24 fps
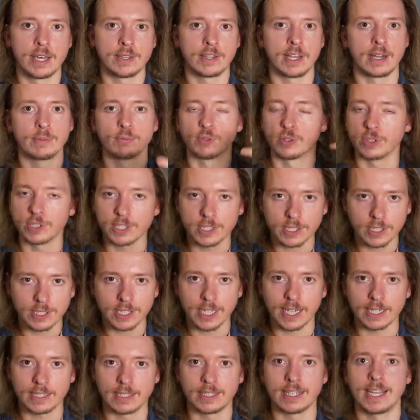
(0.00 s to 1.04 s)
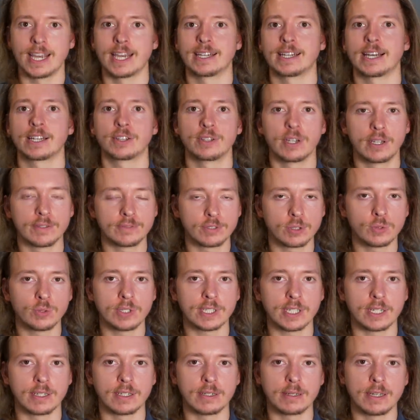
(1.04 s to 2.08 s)
that I'm really good at and I love
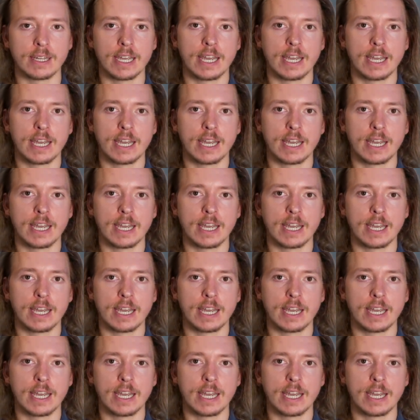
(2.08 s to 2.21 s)
doing it.